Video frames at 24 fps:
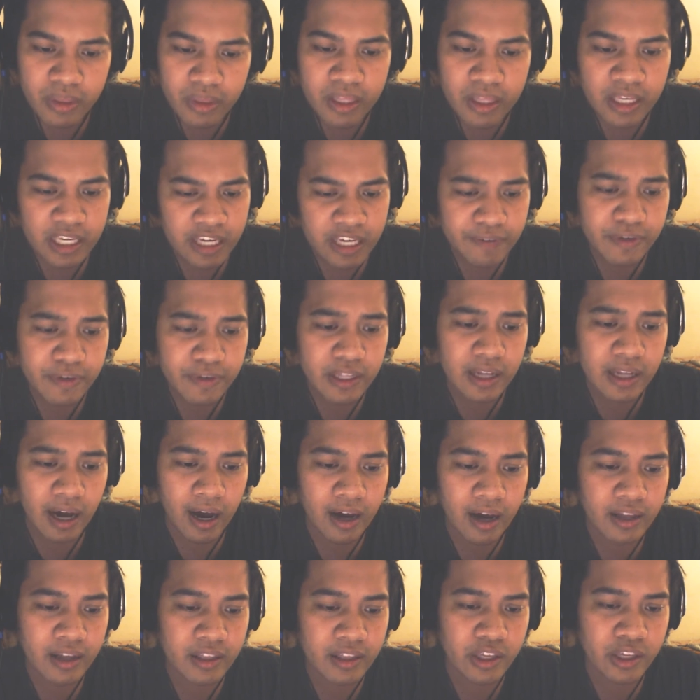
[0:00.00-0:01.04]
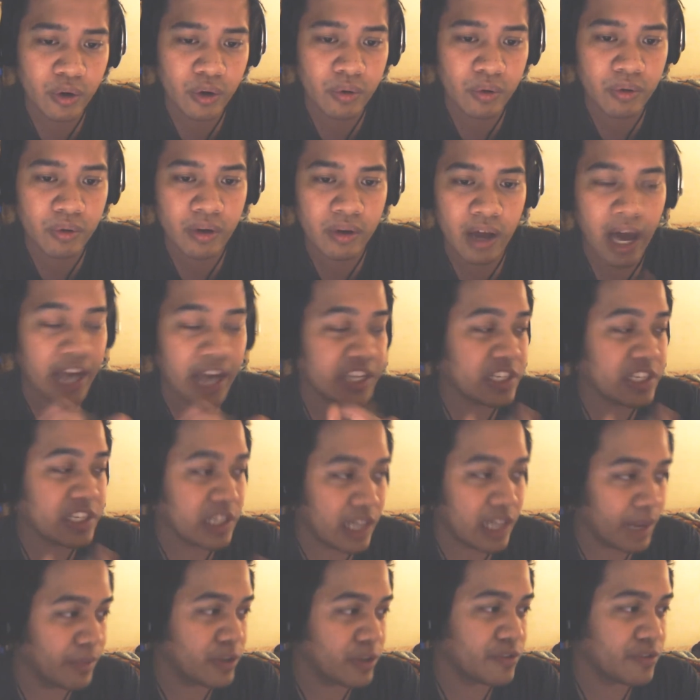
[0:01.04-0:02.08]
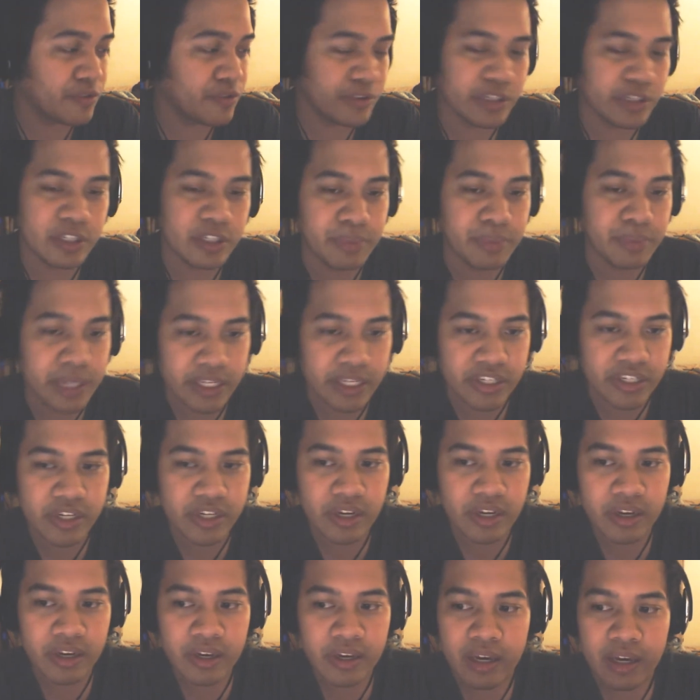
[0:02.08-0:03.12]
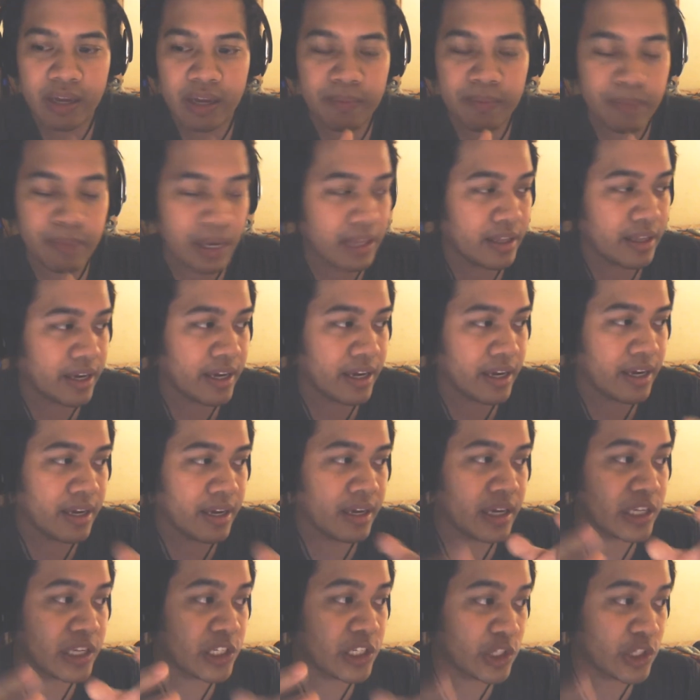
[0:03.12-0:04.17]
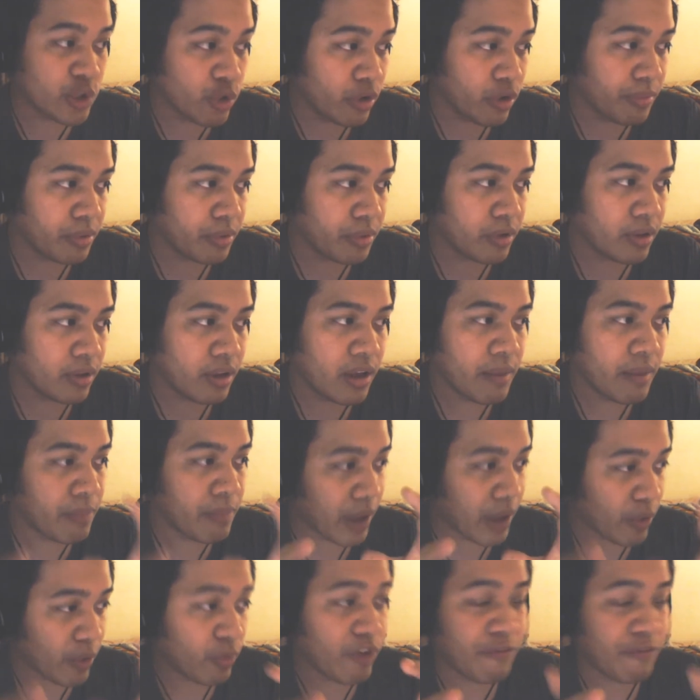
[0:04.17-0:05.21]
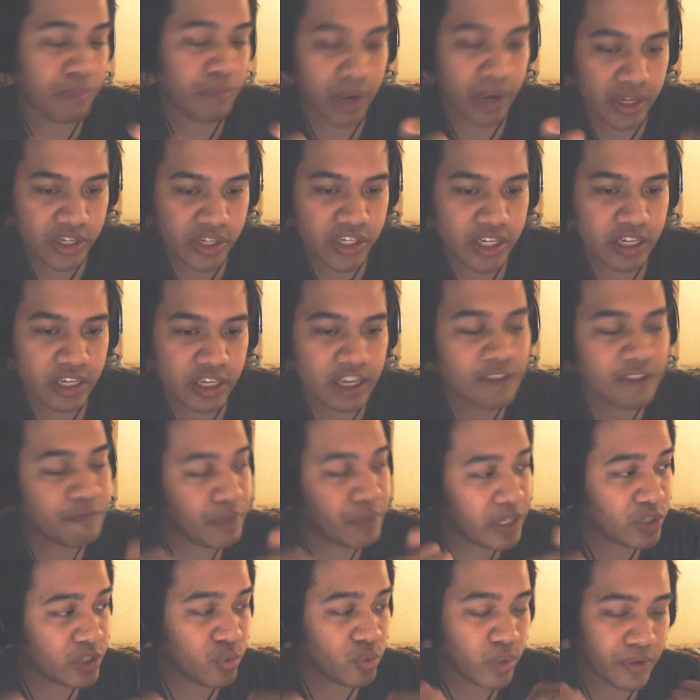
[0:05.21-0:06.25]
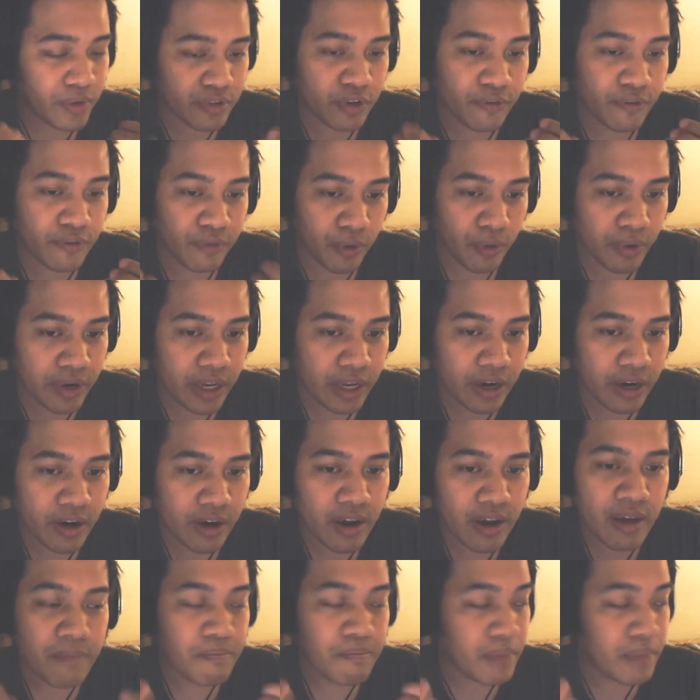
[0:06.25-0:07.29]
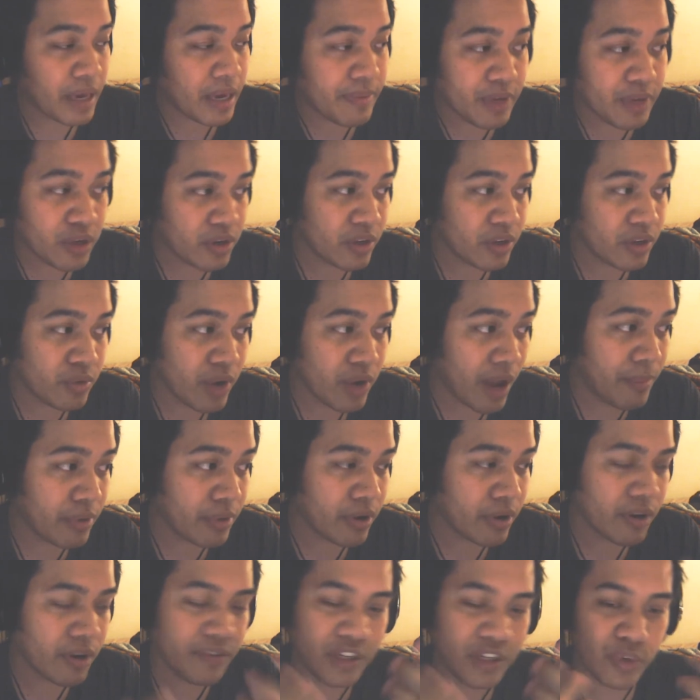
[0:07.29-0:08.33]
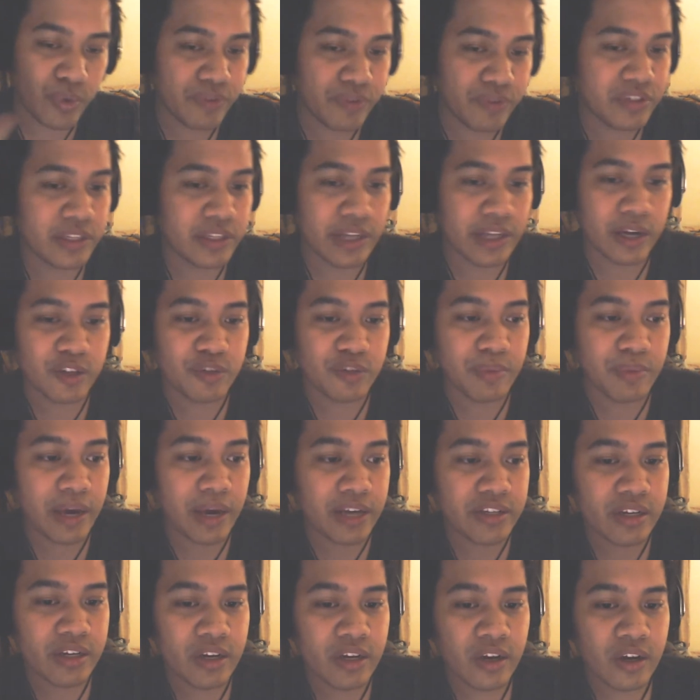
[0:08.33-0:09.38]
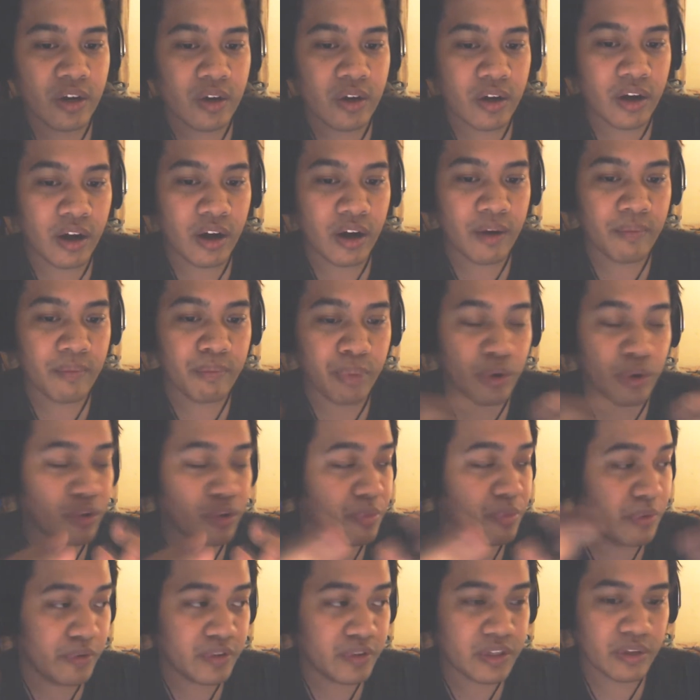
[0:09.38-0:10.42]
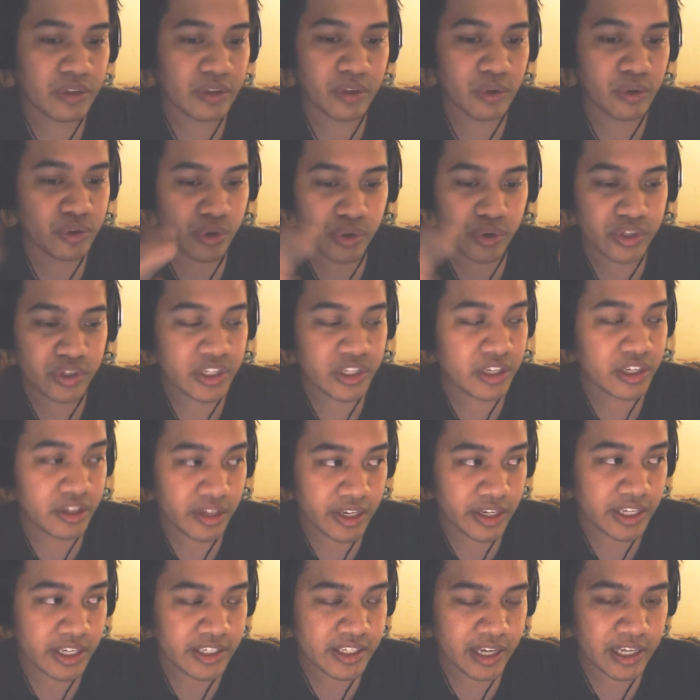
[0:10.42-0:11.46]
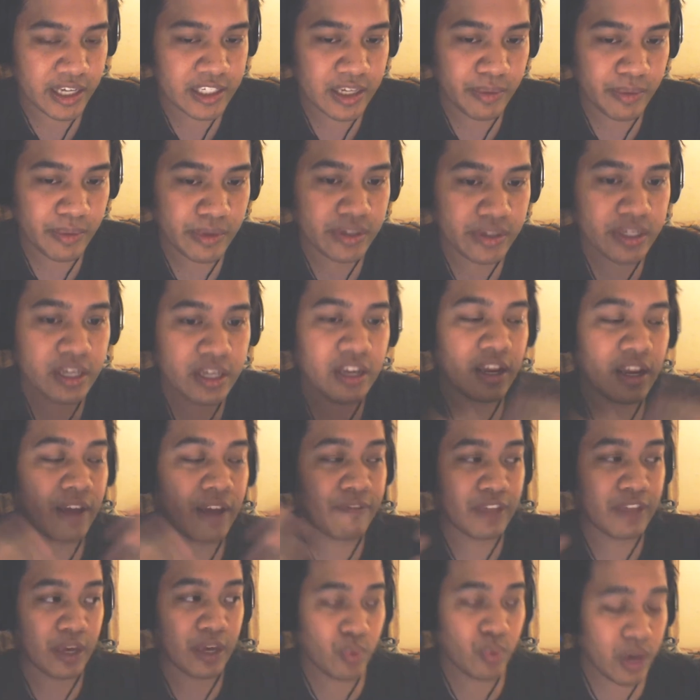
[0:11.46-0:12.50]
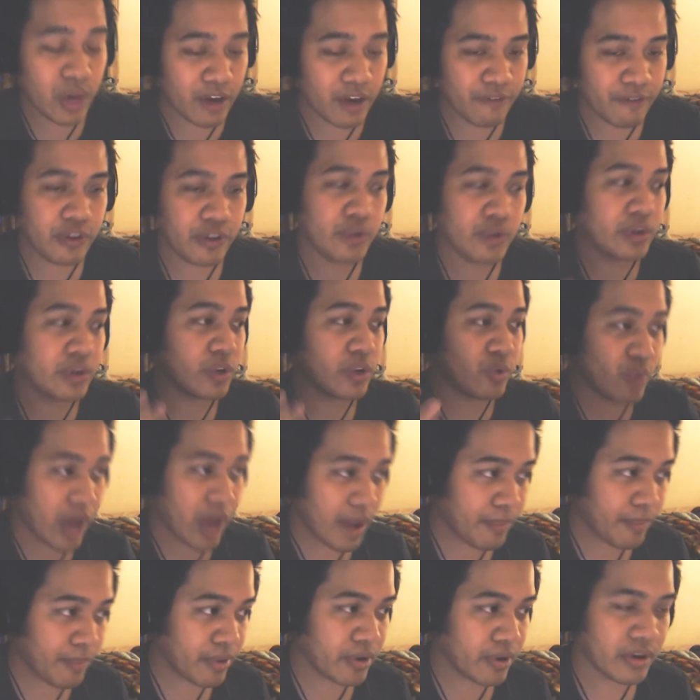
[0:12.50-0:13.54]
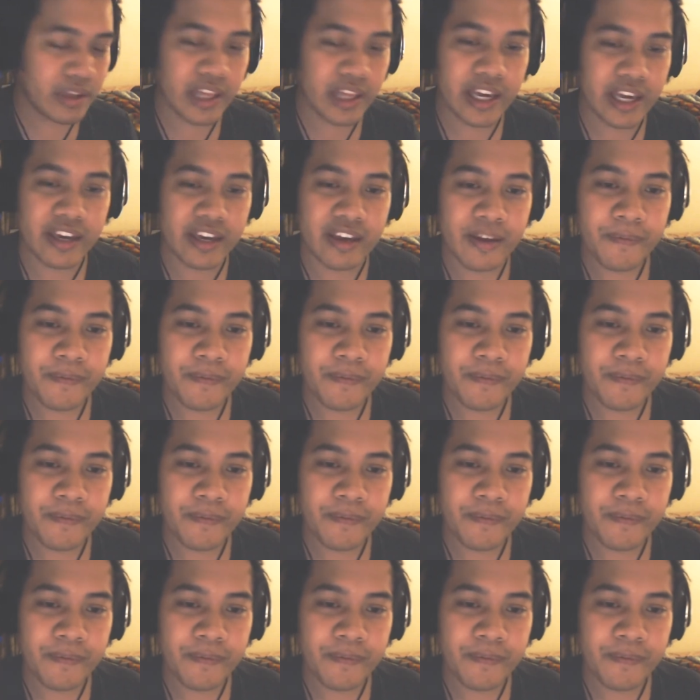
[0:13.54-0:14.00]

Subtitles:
Even, Ice Climbers versus Peach in Melee is doable by whiff punishing. If Peach whiffs her forward air, maybe you can grab her. If she whiffs a down smash, both moves notoriously good against Ice Climbers. If they whiff, you can grab her. Like,